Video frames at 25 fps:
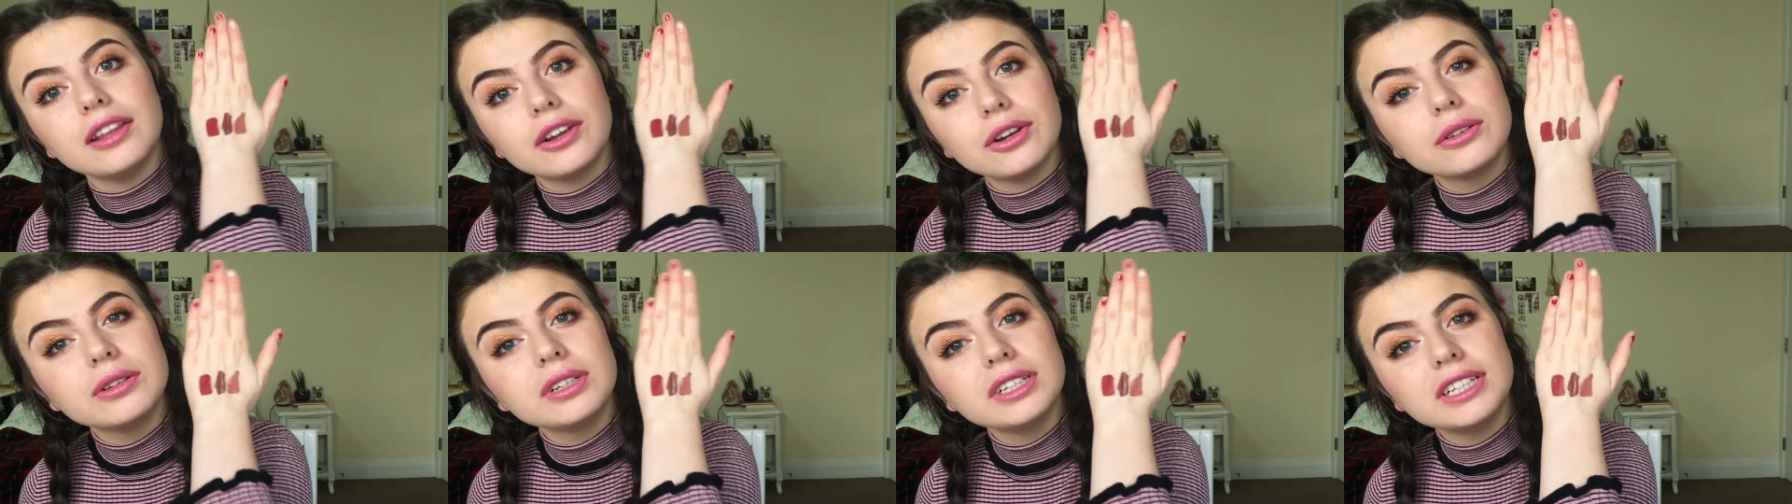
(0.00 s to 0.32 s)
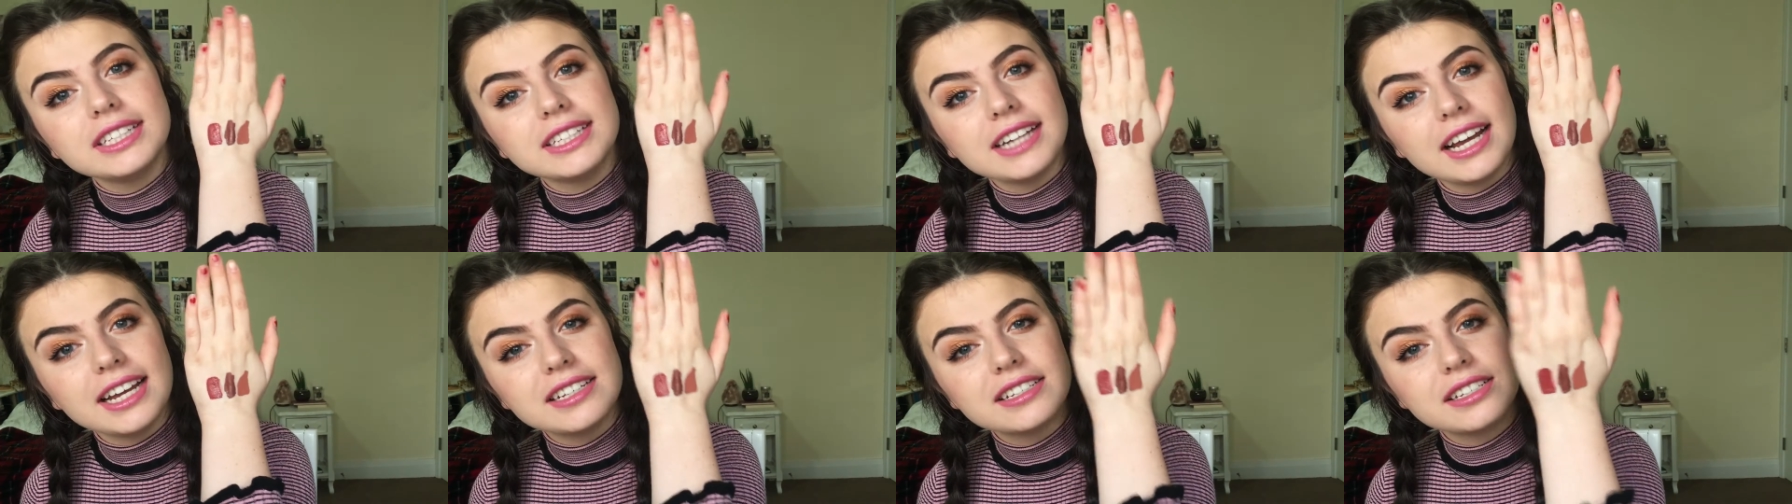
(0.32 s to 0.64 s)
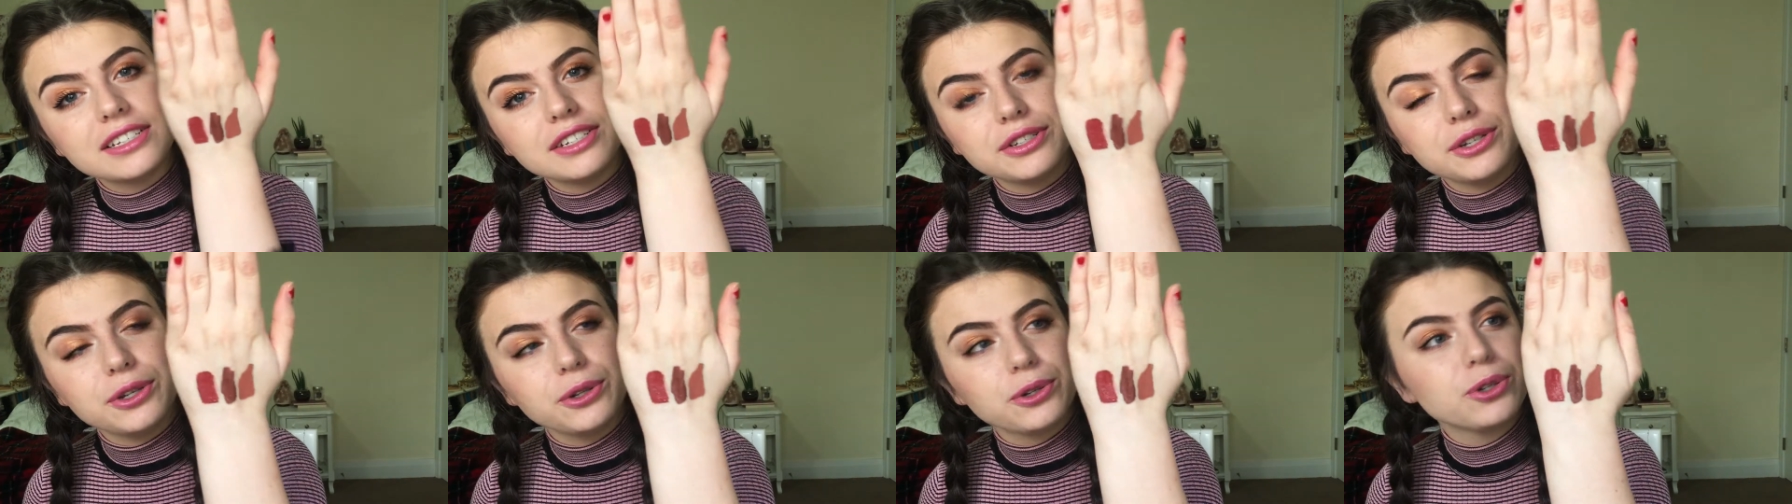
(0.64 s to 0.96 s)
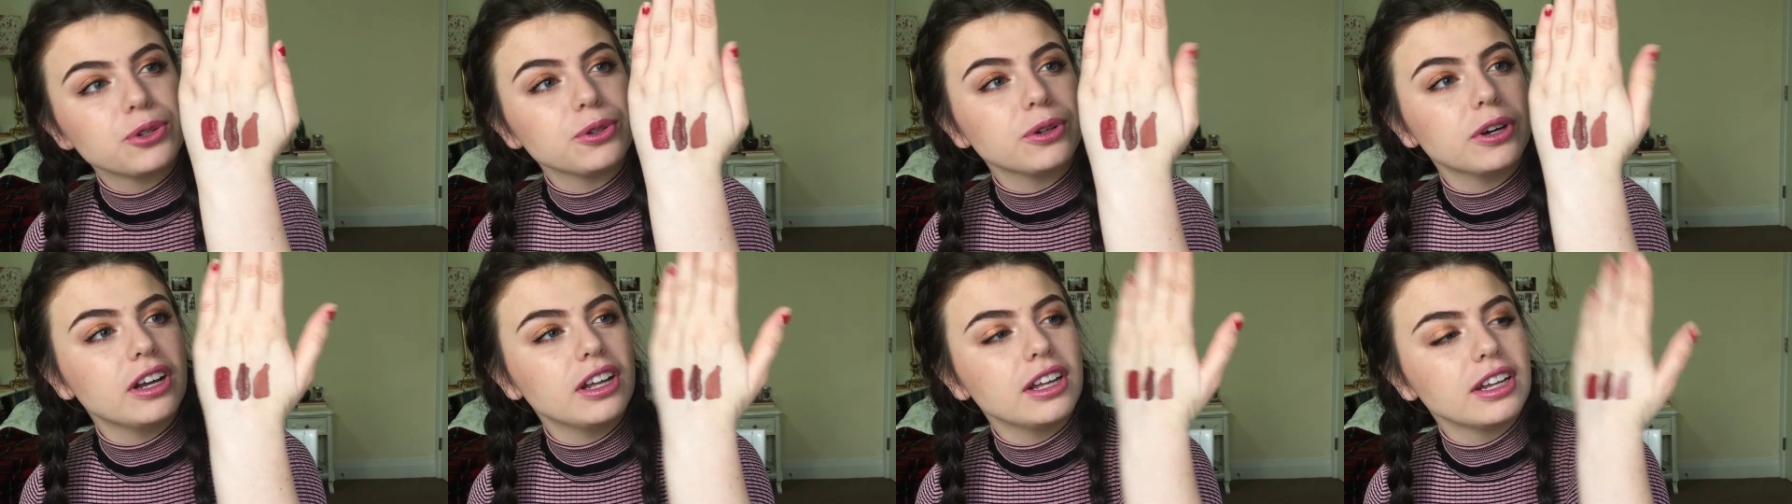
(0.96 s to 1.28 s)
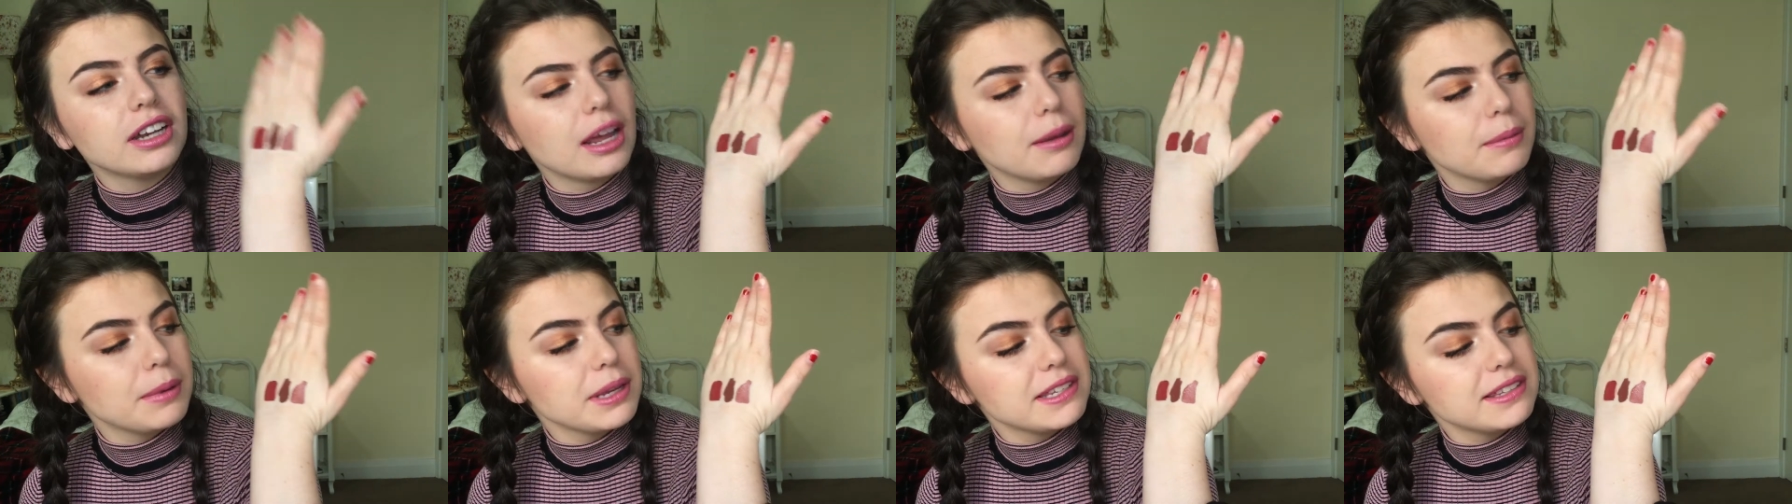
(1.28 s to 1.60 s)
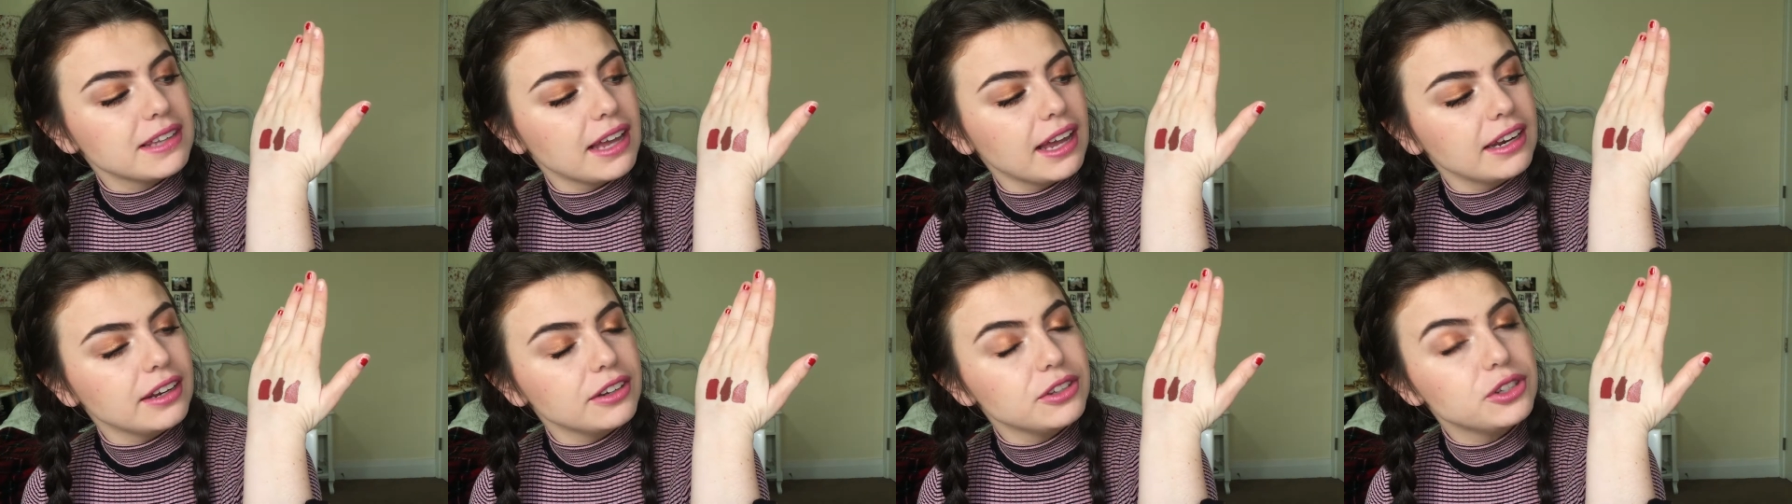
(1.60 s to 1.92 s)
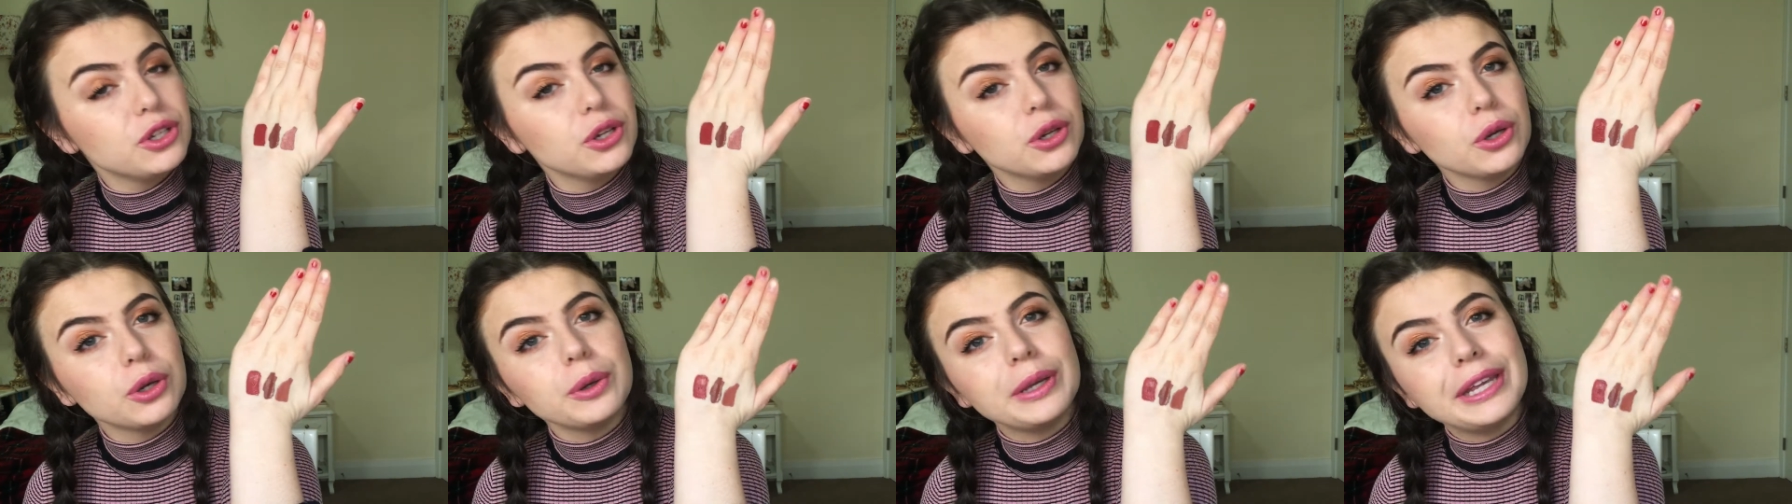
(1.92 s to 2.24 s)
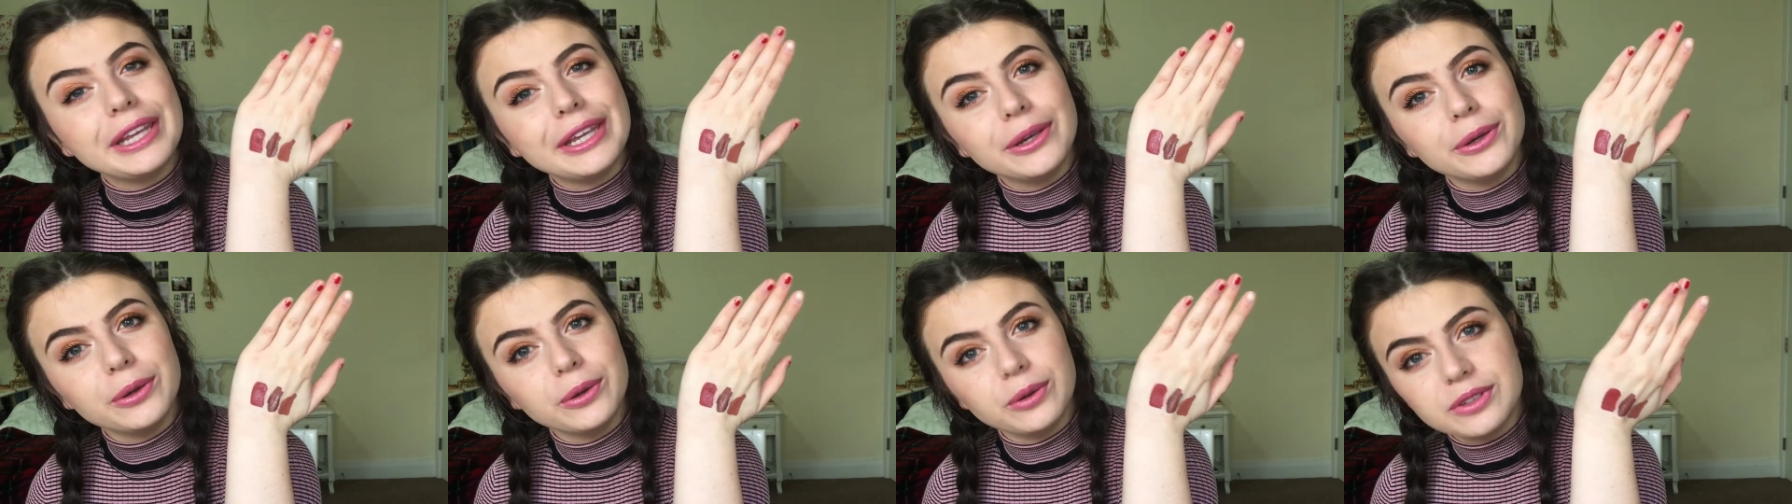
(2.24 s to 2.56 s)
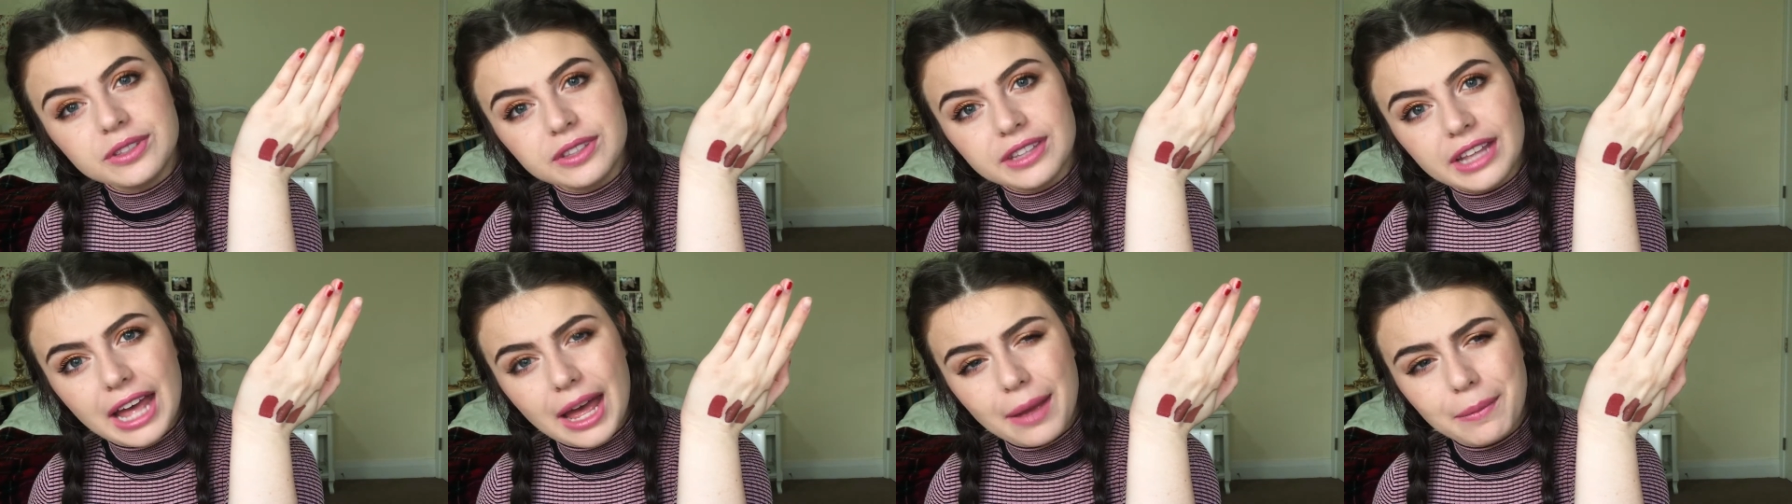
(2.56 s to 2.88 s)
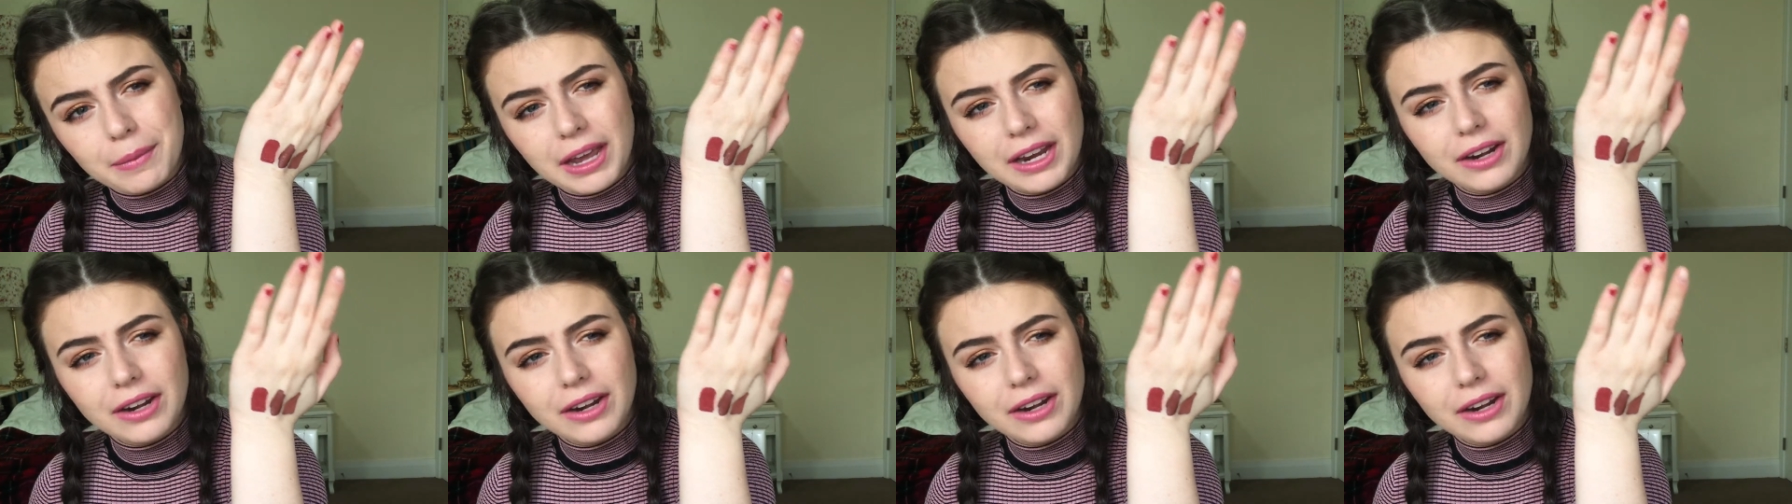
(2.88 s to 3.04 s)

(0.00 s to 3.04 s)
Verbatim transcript: They're really nice and neutral and I'm excited to use them.